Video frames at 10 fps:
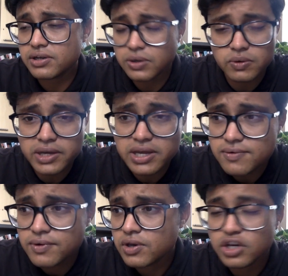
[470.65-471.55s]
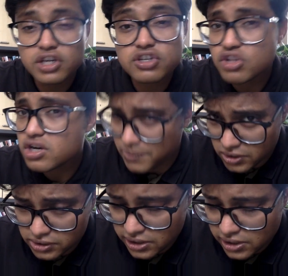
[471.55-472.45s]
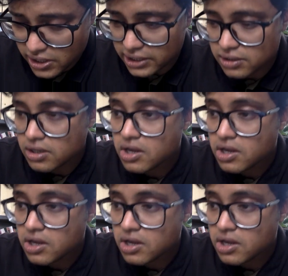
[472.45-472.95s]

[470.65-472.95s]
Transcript: Okay, it is not a personal right.